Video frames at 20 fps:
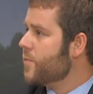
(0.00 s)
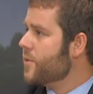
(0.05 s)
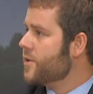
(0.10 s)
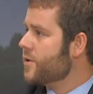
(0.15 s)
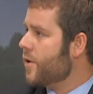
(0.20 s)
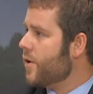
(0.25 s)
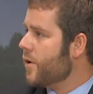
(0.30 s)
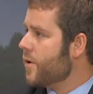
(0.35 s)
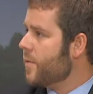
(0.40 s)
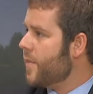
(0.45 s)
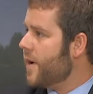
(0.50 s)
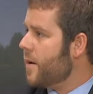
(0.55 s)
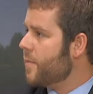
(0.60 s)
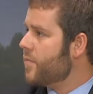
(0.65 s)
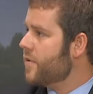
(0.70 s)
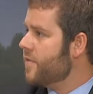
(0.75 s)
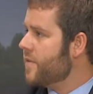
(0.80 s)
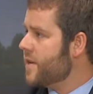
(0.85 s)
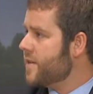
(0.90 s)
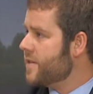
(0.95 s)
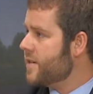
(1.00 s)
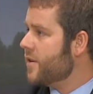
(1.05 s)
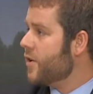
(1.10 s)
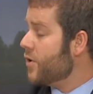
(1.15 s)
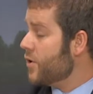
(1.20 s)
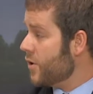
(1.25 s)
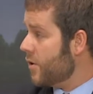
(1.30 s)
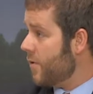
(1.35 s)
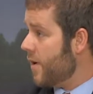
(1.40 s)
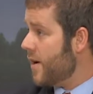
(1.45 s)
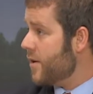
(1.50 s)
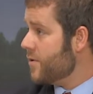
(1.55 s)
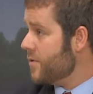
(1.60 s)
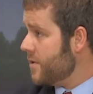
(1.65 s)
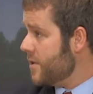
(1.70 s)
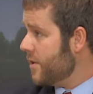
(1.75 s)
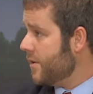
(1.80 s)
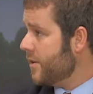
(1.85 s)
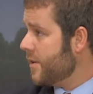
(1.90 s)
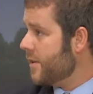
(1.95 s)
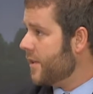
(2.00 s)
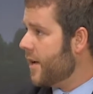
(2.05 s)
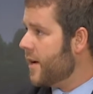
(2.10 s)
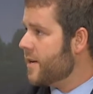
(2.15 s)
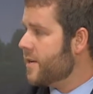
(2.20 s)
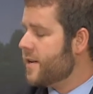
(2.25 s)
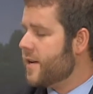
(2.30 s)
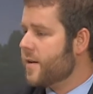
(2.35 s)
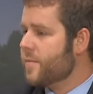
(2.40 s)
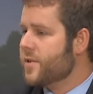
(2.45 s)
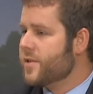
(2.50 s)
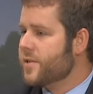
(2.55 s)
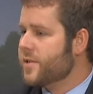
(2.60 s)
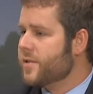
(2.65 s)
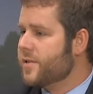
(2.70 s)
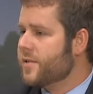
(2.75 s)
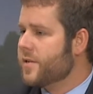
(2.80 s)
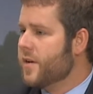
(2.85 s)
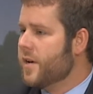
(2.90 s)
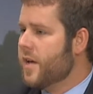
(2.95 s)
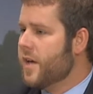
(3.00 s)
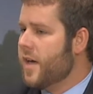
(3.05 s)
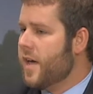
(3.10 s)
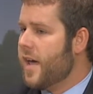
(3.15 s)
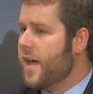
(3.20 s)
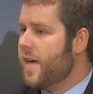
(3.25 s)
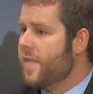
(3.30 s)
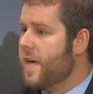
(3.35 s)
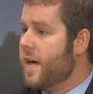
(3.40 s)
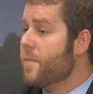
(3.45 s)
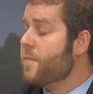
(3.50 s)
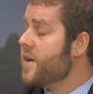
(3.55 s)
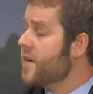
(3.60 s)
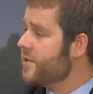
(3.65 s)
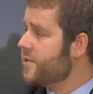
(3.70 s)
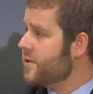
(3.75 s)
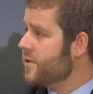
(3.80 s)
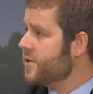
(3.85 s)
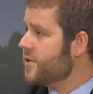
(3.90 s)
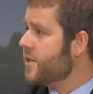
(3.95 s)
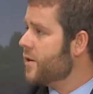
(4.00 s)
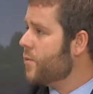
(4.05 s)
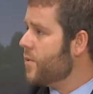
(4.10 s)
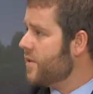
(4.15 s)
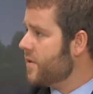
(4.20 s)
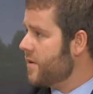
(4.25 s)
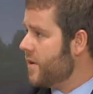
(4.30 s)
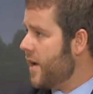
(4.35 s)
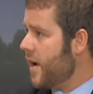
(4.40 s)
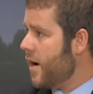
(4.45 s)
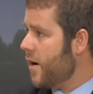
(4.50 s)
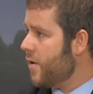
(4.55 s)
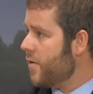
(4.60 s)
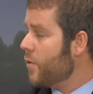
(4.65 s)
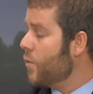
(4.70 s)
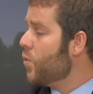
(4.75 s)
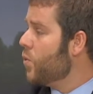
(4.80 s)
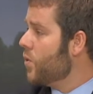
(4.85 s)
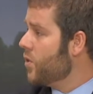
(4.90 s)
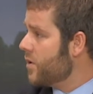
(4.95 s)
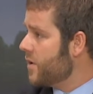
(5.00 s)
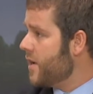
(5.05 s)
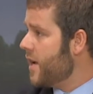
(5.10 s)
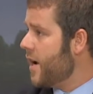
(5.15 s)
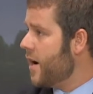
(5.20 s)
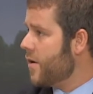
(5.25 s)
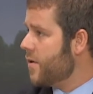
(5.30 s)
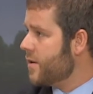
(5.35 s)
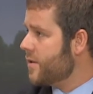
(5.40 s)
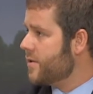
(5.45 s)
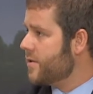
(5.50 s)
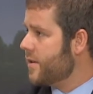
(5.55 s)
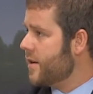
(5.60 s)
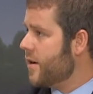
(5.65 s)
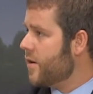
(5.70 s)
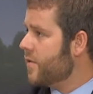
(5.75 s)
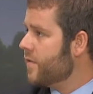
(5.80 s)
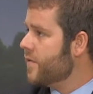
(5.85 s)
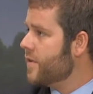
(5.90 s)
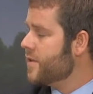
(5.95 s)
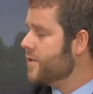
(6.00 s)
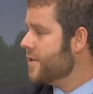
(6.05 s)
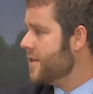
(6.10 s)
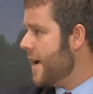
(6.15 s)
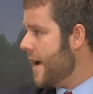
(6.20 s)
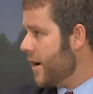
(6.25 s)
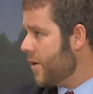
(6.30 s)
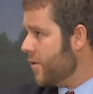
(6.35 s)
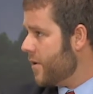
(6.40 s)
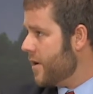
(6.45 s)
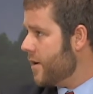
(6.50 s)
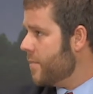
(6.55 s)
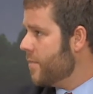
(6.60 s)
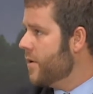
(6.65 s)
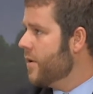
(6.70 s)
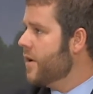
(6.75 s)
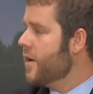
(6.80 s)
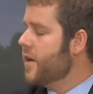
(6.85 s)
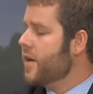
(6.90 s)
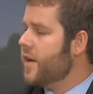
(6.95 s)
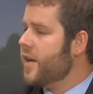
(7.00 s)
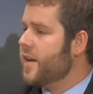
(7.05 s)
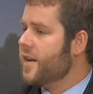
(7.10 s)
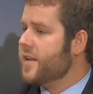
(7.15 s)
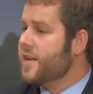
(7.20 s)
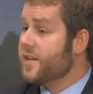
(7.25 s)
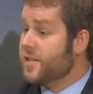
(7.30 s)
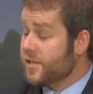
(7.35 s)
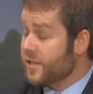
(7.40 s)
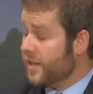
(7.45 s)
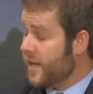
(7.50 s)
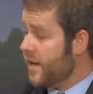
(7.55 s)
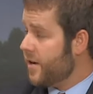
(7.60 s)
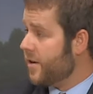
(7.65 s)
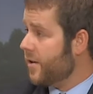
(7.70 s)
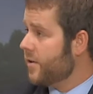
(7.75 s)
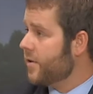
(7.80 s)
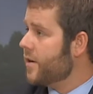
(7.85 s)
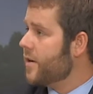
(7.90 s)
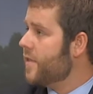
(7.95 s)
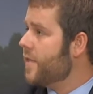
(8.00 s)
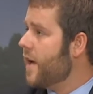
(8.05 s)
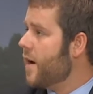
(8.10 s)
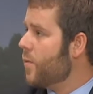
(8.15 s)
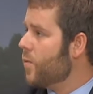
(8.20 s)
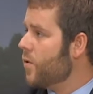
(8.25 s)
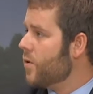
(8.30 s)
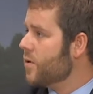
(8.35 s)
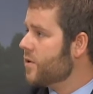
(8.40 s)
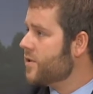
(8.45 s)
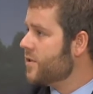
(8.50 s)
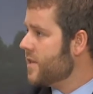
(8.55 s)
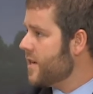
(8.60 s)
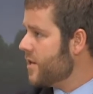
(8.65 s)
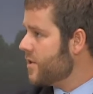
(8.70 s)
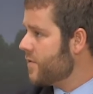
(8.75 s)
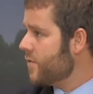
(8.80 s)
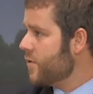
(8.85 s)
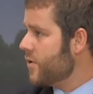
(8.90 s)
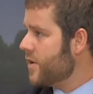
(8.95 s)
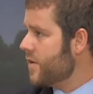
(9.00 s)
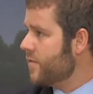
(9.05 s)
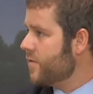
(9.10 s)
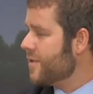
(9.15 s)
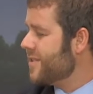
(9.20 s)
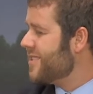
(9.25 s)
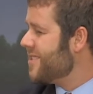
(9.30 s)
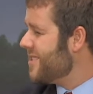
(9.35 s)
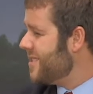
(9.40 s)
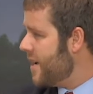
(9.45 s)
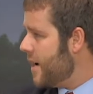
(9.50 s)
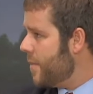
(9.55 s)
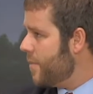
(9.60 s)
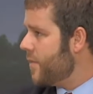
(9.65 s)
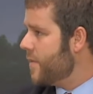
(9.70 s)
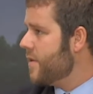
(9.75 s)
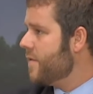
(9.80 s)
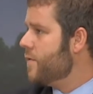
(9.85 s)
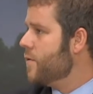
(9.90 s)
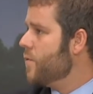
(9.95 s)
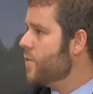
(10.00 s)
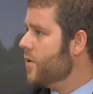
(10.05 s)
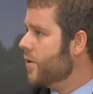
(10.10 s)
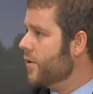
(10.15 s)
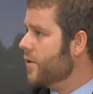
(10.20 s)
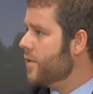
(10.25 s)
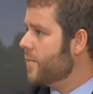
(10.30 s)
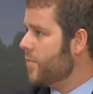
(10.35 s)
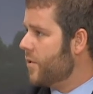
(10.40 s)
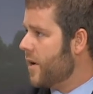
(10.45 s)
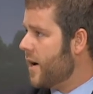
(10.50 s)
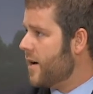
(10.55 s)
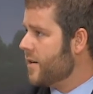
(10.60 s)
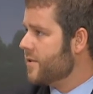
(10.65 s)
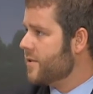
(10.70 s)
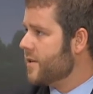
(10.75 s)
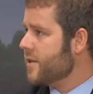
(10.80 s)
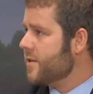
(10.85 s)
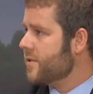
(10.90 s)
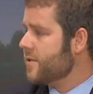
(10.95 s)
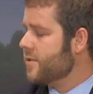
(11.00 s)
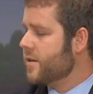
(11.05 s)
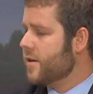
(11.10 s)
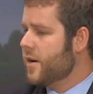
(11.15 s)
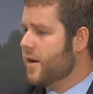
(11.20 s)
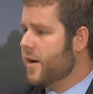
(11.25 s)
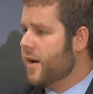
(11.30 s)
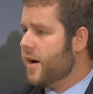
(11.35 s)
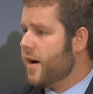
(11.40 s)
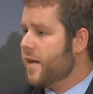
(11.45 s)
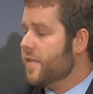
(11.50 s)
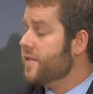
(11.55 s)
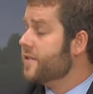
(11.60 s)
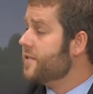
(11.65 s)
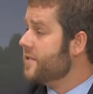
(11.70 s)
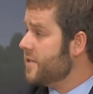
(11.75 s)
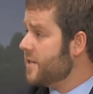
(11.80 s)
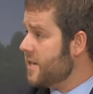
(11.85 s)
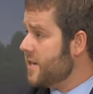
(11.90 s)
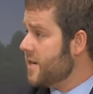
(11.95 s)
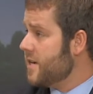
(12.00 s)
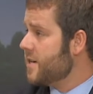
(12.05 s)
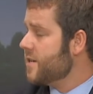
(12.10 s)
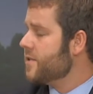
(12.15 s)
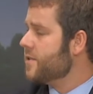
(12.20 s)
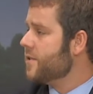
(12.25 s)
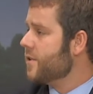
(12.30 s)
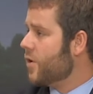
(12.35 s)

when we talk about preventing underground utility line damages. And that message, dig with care, the word care itself is an acronym, and each letter in that word stands for a different step, if you will, in the process. The C is